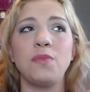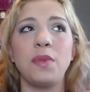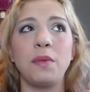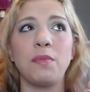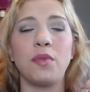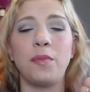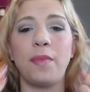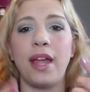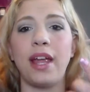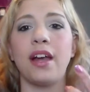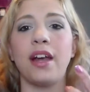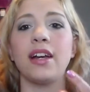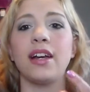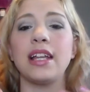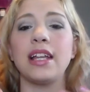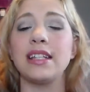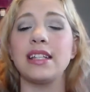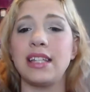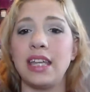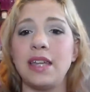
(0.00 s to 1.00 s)
to be
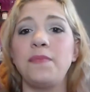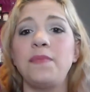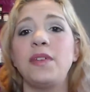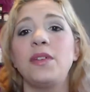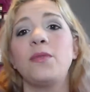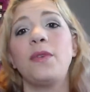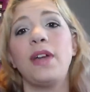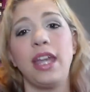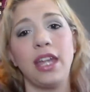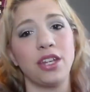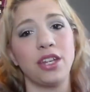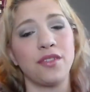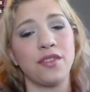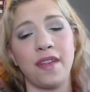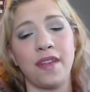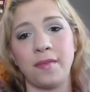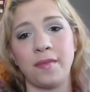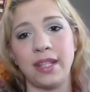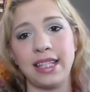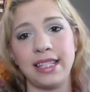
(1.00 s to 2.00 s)
prepared and to keep you and
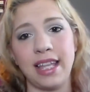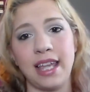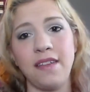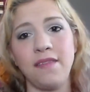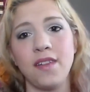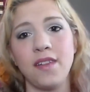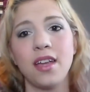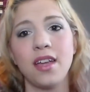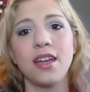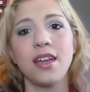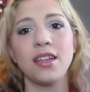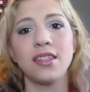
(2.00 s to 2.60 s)
your family safe.